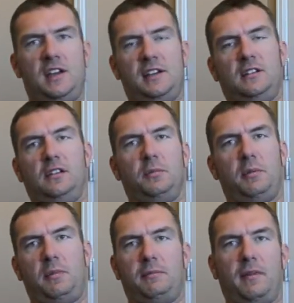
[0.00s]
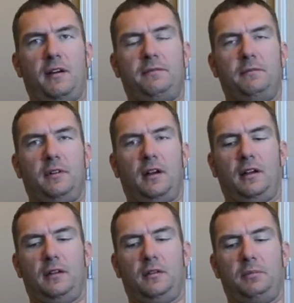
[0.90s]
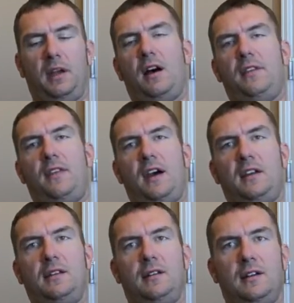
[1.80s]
takes it a little bit beyond that.